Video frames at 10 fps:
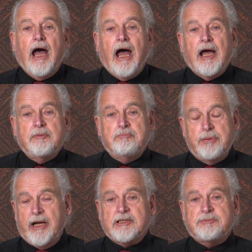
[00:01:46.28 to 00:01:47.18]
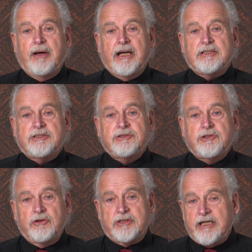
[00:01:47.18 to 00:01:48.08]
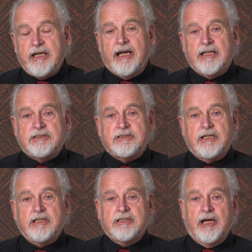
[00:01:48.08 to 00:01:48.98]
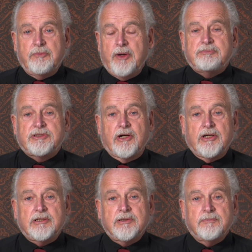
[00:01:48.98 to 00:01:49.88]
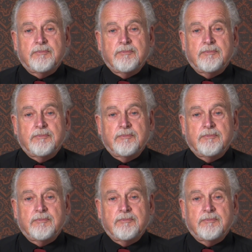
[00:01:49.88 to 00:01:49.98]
and brexpats.es is our website.